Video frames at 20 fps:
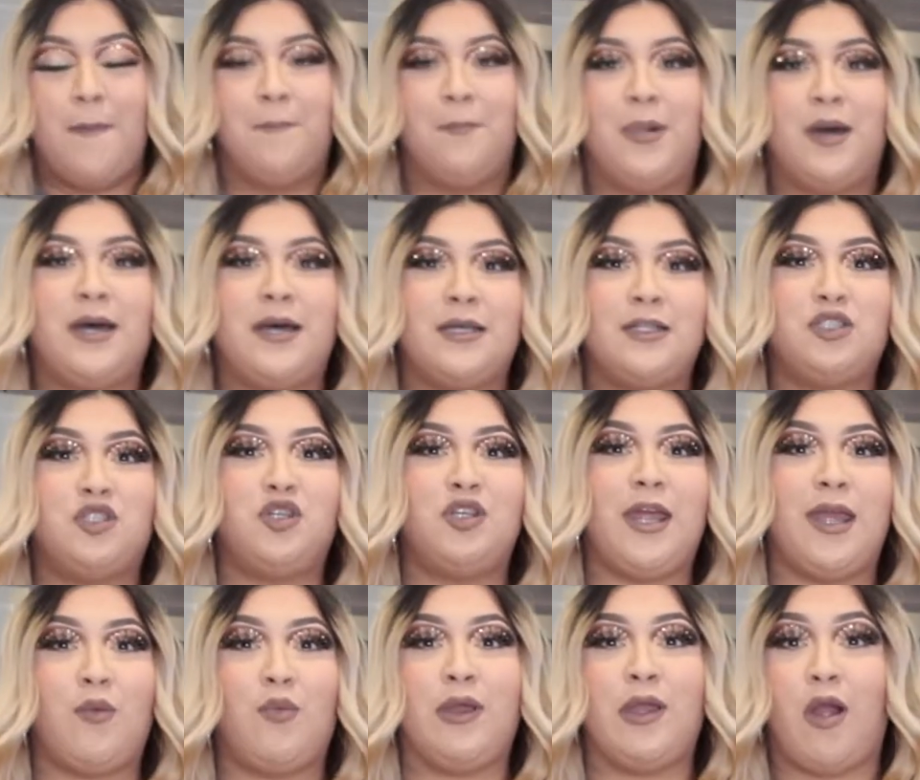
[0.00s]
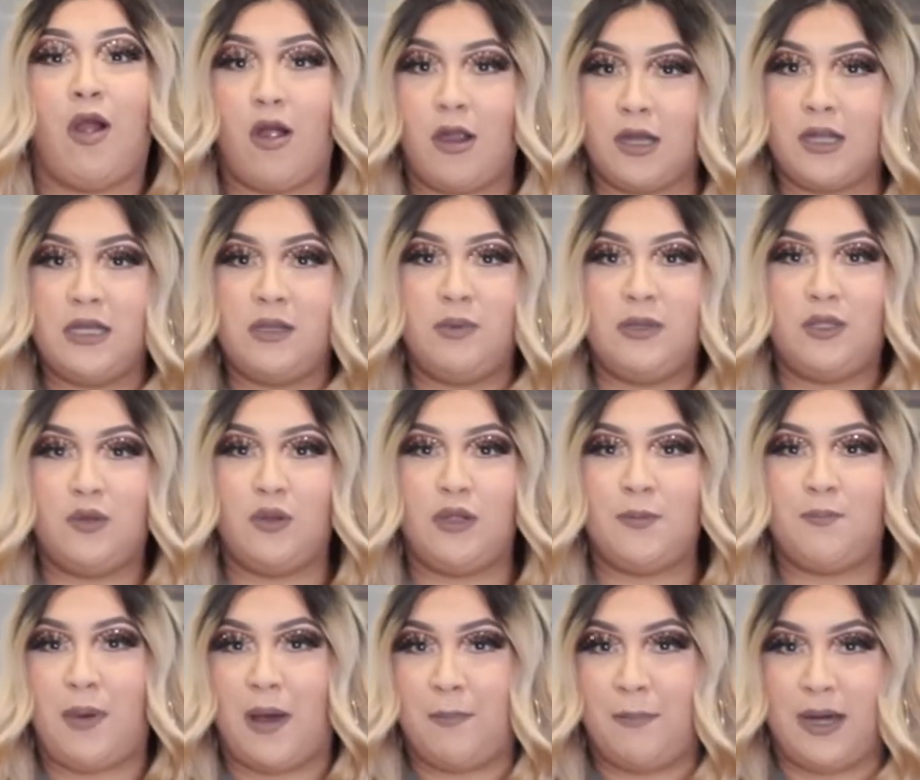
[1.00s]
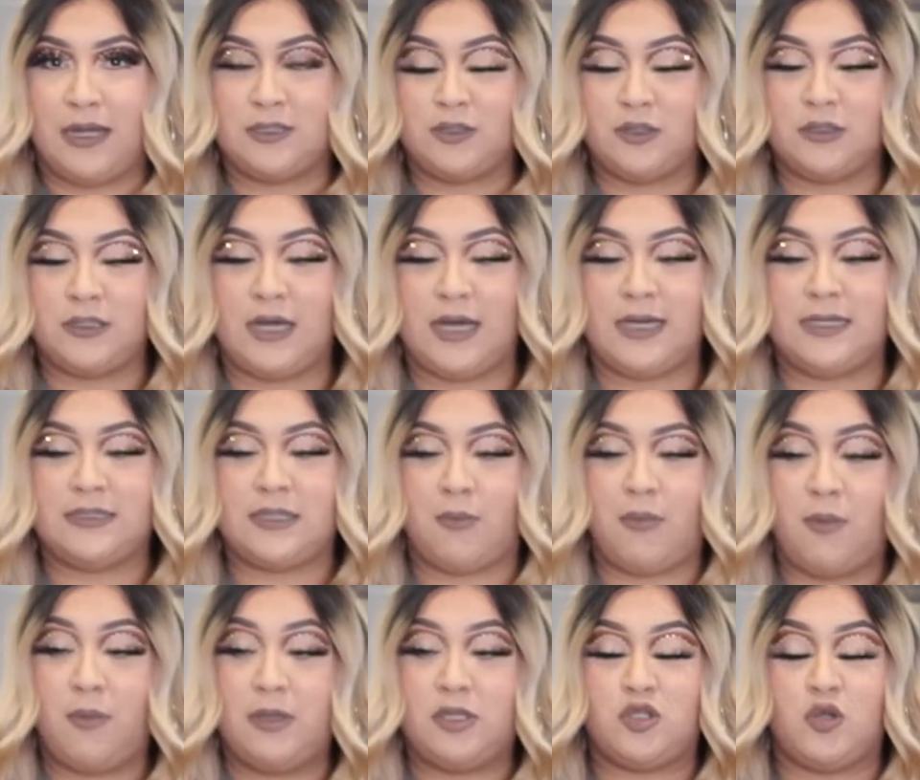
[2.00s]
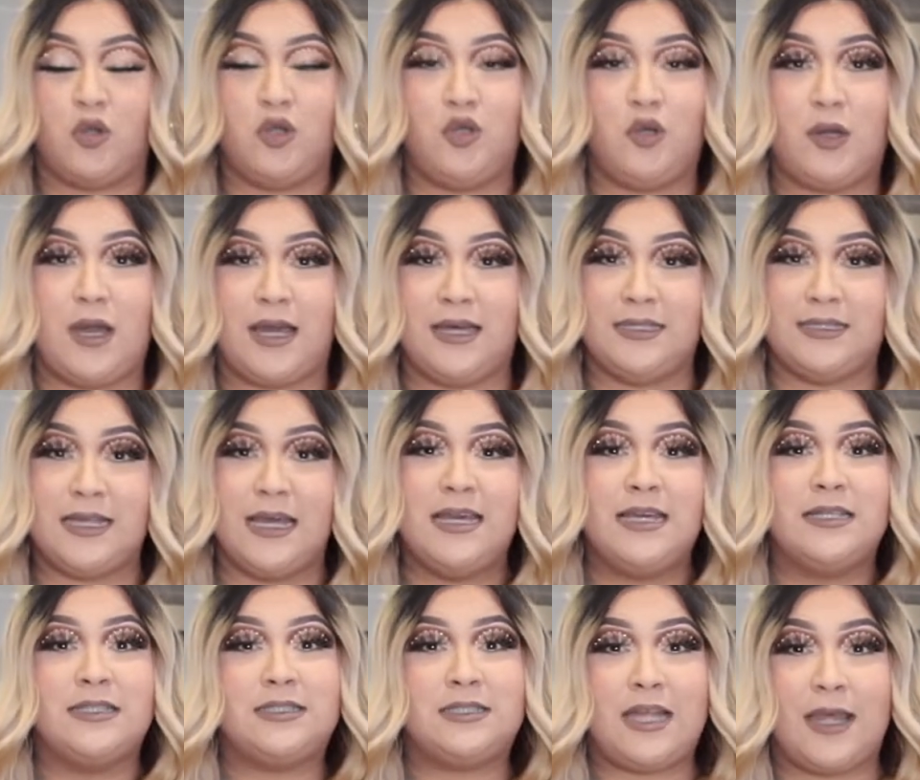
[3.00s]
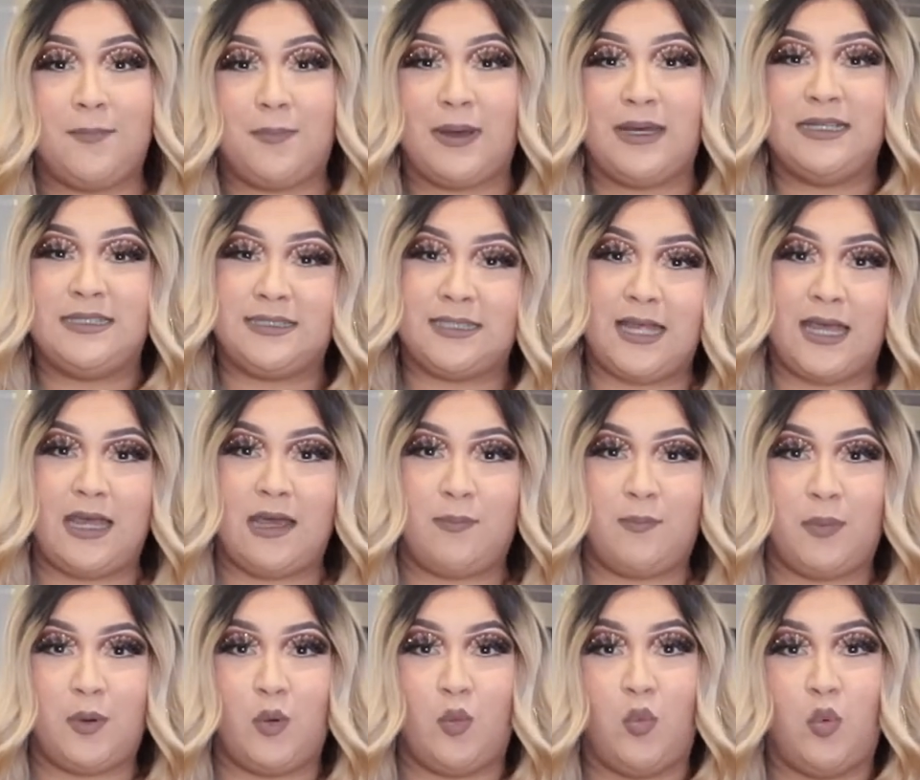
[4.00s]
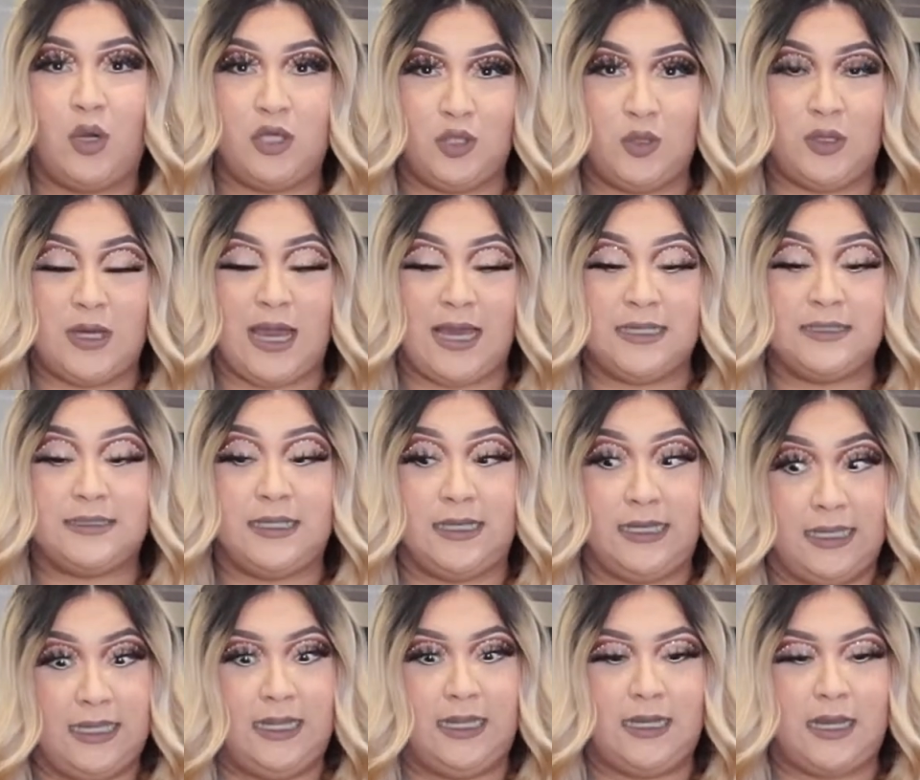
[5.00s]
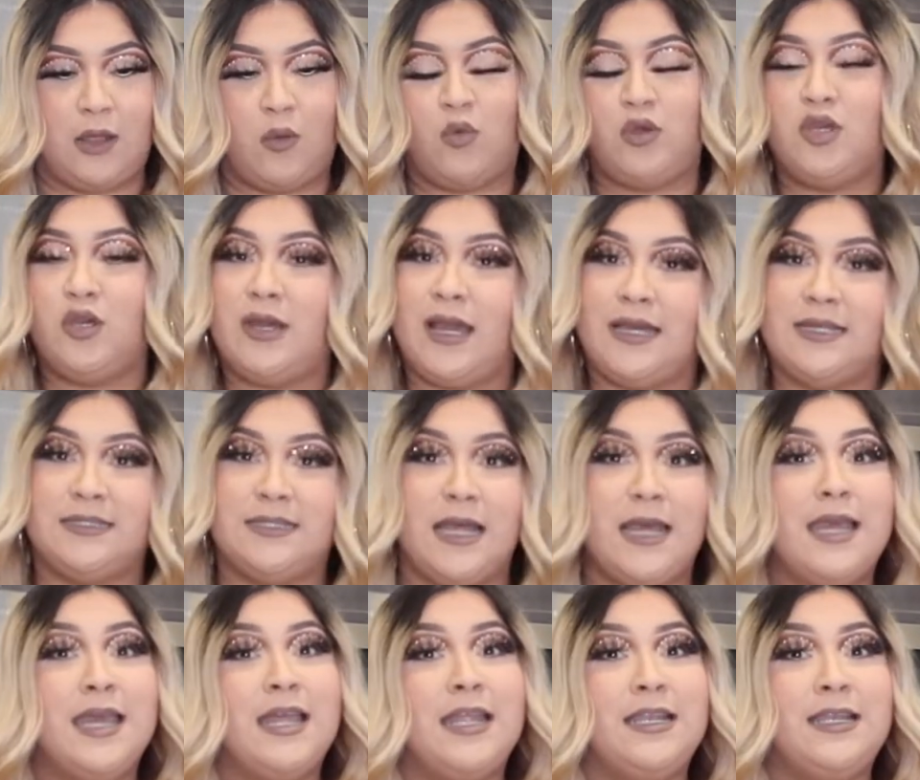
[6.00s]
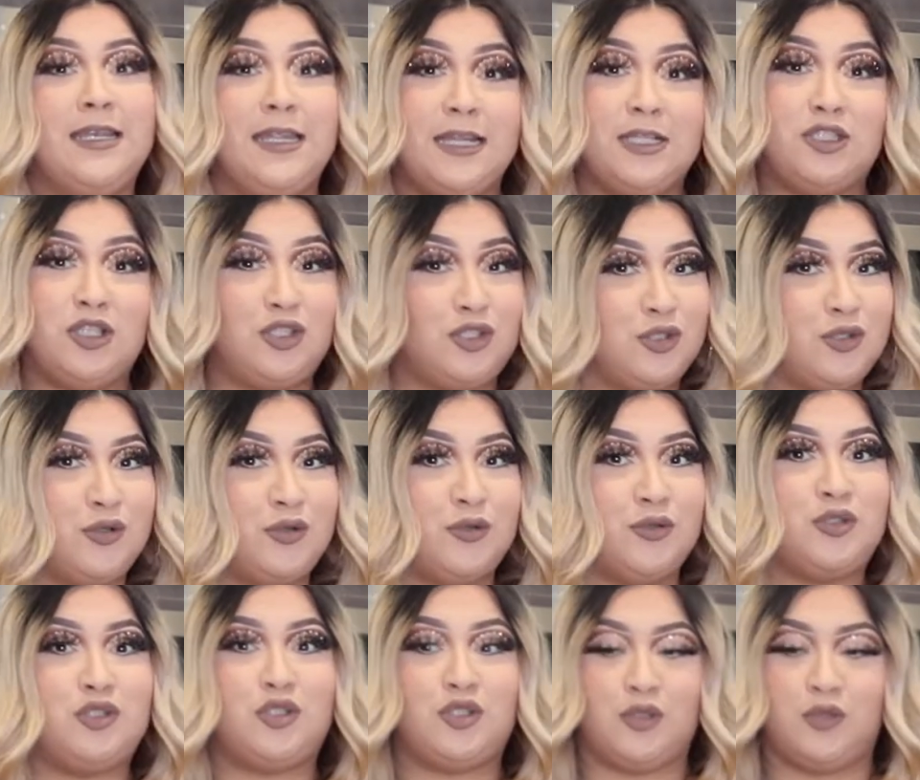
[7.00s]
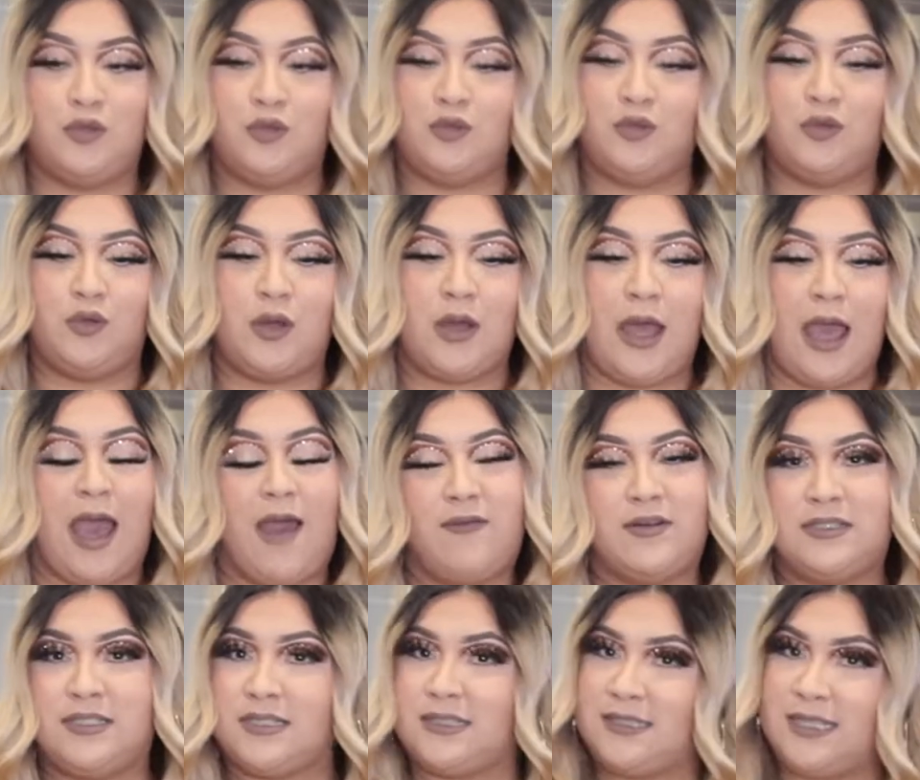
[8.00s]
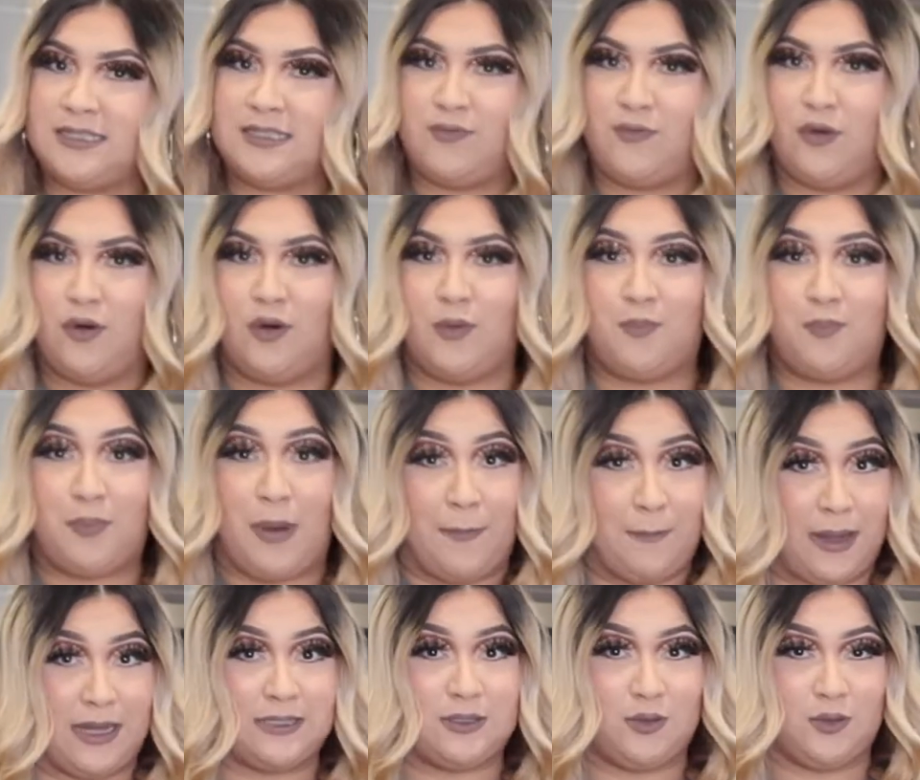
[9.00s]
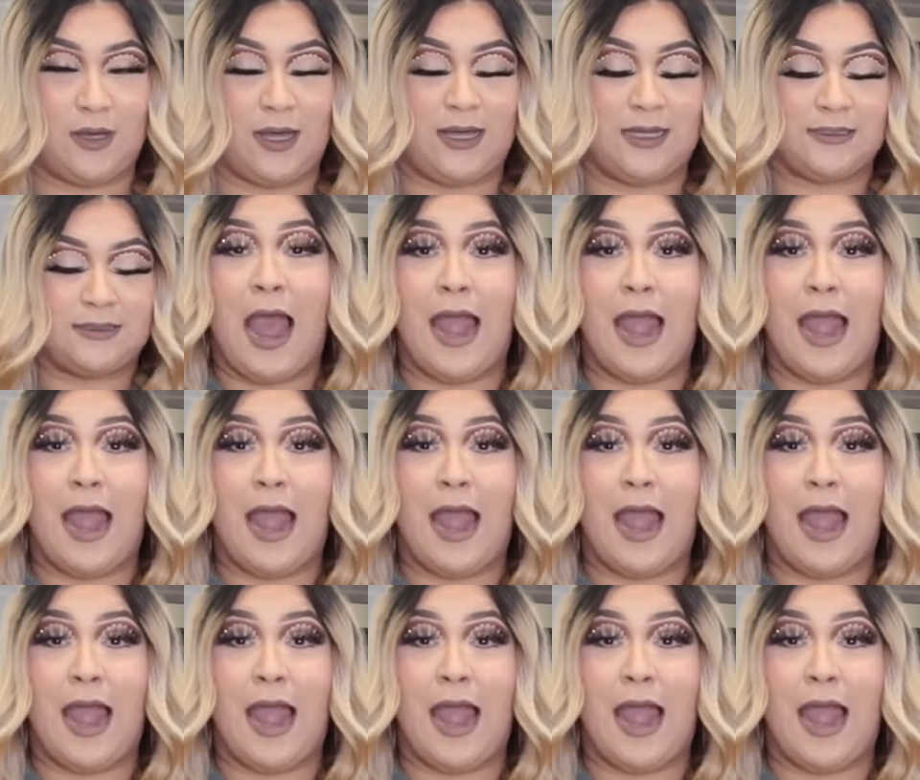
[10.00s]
But today we are going to be doing pambazos, guys. I'm going to be showing you guys step by step what you guys need and what you guys need to do to have a successful pambazo, guys.